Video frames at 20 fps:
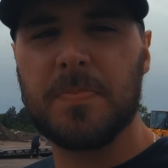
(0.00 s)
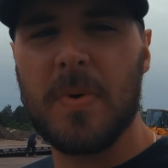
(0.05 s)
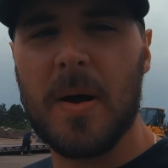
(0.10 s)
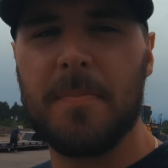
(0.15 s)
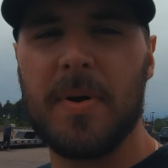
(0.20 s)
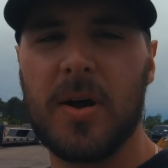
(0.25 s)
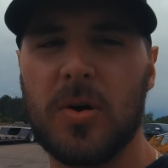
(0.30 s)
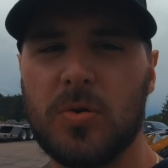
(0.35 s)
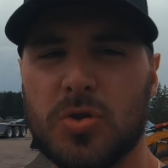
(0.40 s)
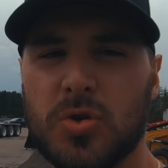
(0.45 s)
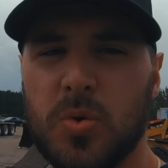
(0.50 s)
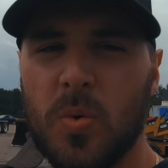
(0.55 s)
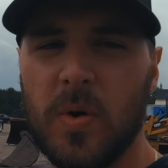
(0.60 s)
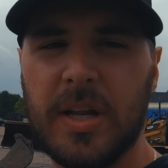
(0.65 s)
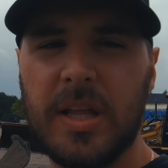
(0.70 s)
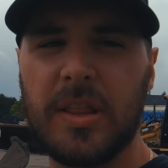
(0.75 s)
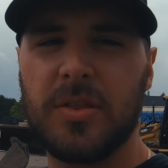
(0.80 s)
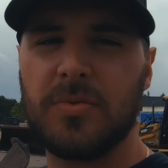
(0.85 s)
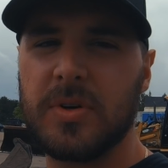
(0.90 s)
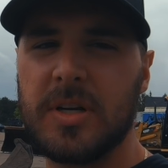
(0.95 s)
about
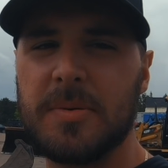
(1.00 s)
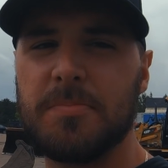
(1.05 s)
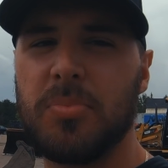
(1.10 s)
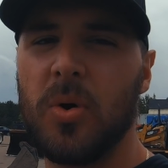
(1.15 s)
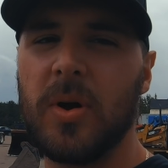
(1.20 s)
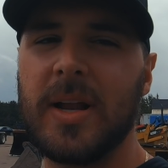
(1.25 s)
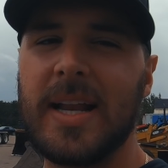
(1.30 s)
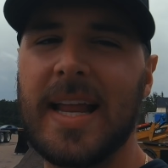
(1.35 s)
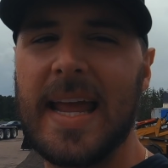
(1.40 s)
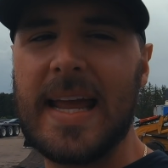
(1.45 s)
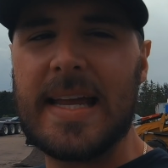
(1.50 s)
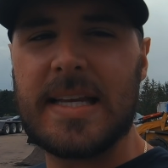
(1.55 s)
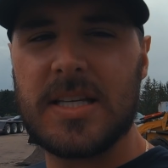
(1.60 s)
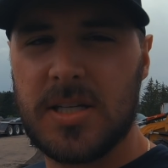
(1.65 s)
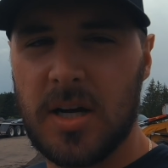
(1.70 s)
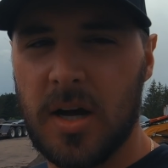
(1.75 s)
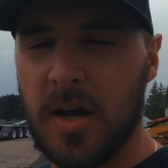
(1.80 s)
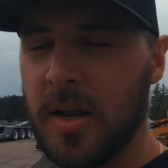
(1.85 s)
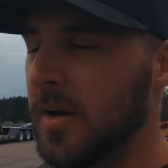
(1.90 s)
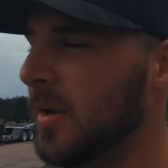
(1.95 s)
23.8
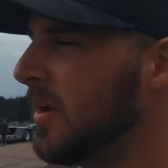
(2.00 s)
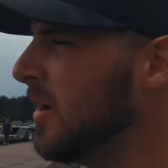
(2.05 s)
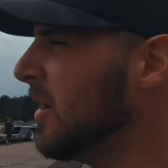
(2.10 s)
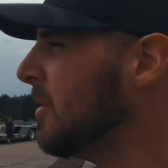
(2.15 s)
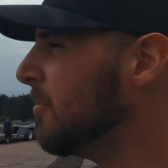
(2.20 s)
ton,